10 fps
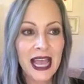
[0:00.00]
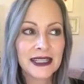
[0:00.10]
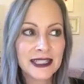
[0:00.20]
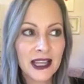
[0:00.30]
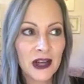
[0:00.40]

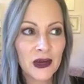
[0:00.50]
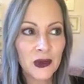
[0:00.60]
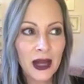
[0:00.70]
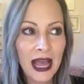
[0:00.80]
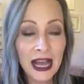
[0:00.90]
And
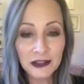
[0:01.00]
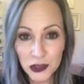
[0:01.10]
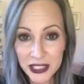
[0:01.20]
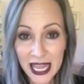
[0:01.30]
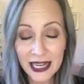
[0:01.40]
so
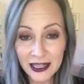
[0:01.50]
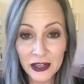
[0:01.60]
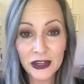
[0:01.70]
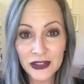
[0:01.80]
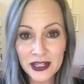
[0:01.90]
after 10
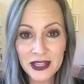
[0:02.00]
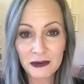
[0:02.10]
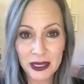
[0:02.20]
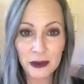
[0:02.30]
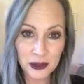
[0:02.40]
years
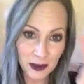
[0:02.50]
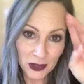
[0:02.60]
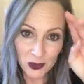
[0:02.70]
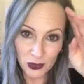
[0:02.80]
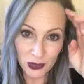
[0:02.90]
of being with the
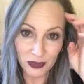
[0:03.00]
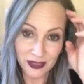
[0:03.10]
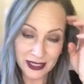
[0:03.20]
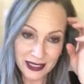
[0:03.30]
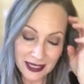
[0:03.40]
Postal
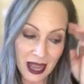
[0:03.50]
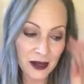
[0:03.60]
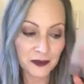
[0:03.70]
Service,